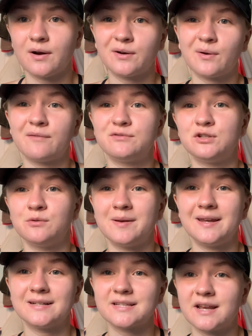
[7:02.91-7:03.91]
I don't have too
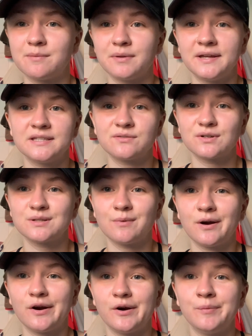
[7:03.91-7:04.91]
many exciting plans for
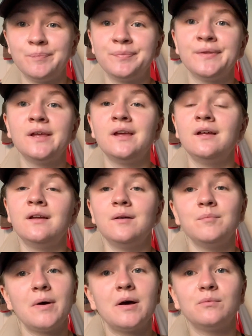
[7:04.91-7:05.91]
tomorrow,
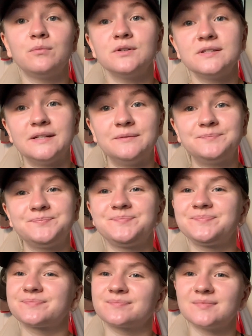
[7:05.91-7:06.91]
but we'll see.
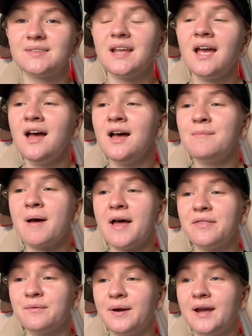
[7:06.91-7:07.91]
Um,
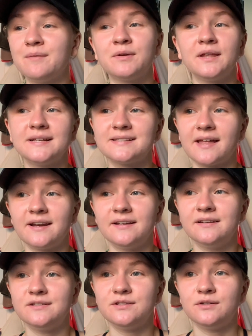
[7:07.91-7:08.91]
either way, I'm really
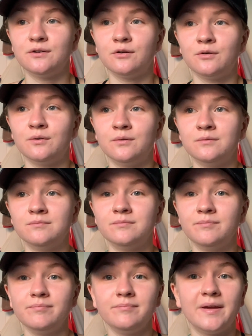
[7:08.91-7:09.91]
excited to
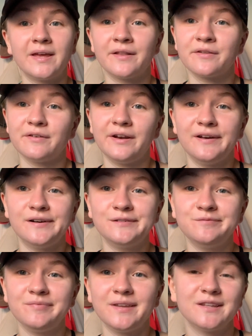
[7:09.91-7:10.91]
make another video.
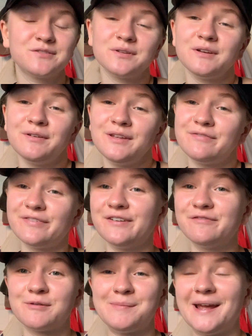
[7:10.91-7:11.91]
It's really, really
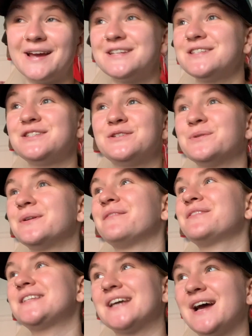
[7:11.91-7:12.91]
fun for me. I just don't
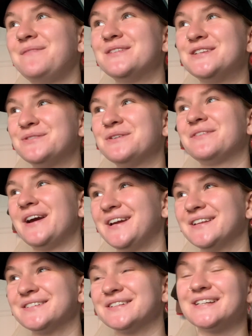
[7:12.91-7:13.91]
have the time to do it
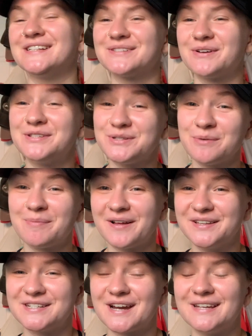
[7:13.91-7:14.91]
regularly, so I do
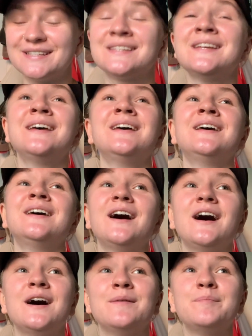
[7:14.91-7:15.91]
apologize.
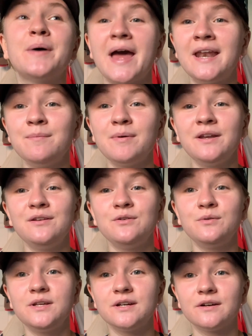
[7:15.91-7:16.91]
Um, but anybody
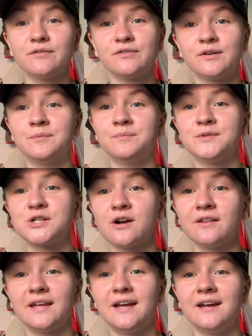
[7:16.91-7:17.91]
new here from
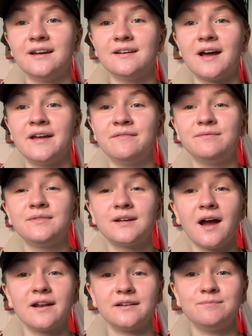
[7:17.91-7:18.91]
Charlie, I
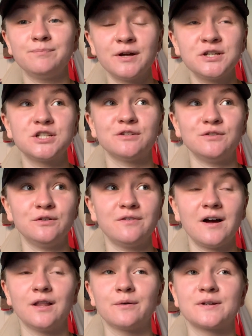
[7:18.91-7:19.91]
got a bunch of new
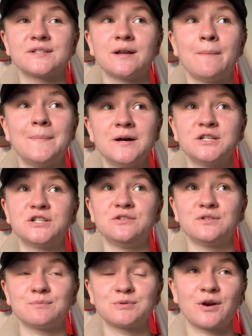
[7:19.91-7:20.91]
followers and a bunch of new
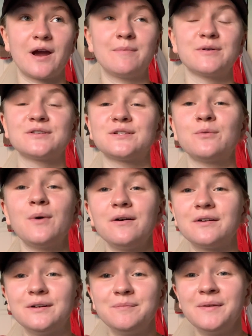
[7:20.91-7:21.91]
subscribers, so
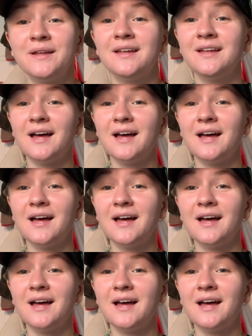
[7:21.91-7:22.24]
welcome.